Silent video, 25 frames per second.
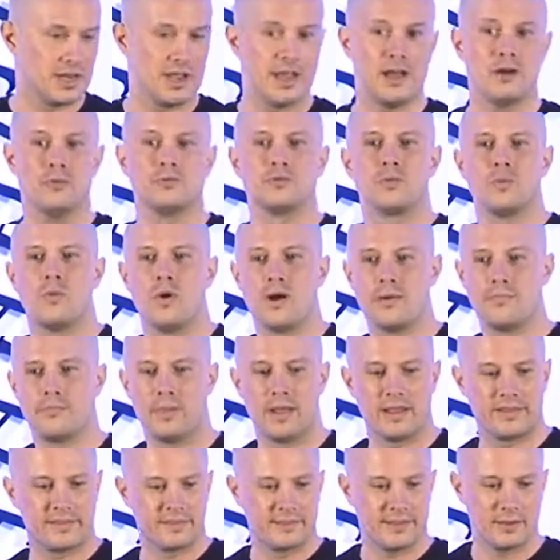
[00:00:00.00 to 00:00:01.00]
It helps white
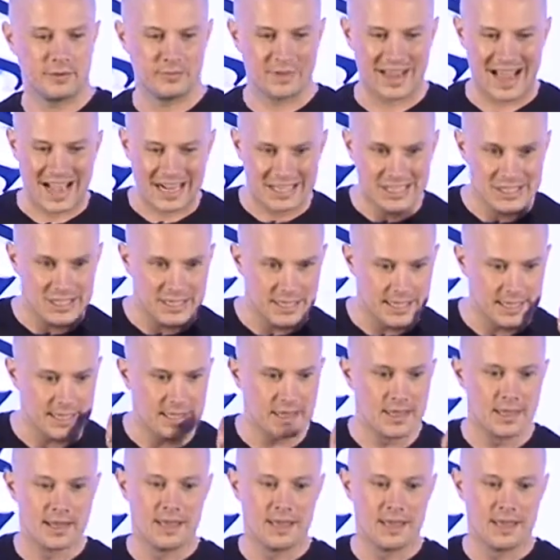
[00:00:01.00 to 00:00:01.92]
blood cells actually